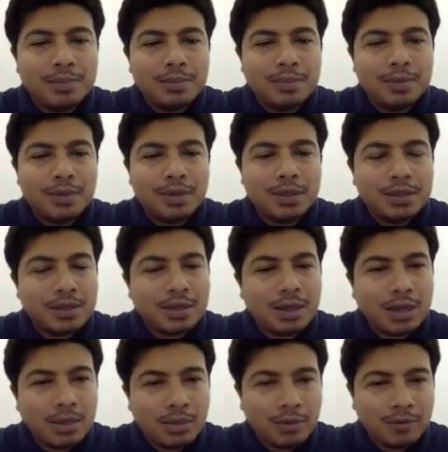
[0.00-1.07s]
this
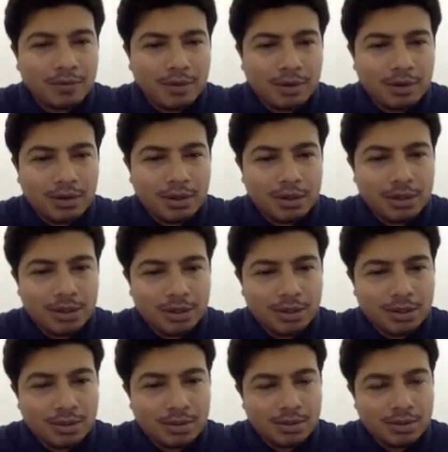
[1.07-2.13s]
type of
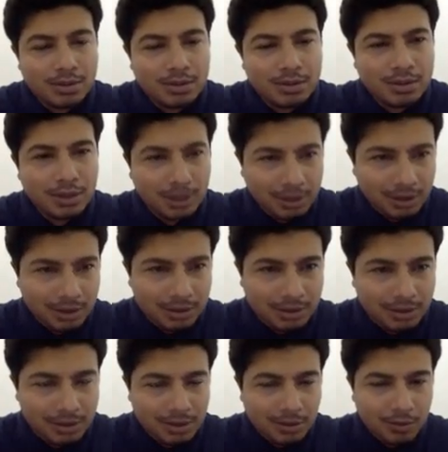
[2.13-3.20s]
conditional
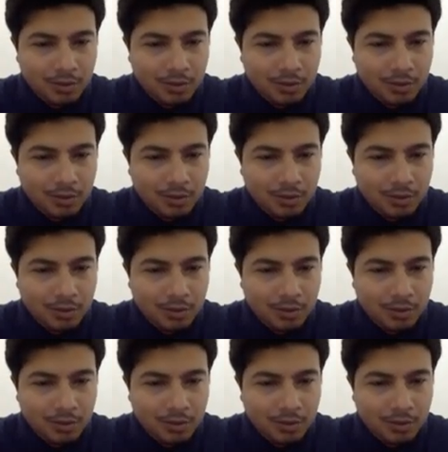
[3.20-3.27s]
sentence?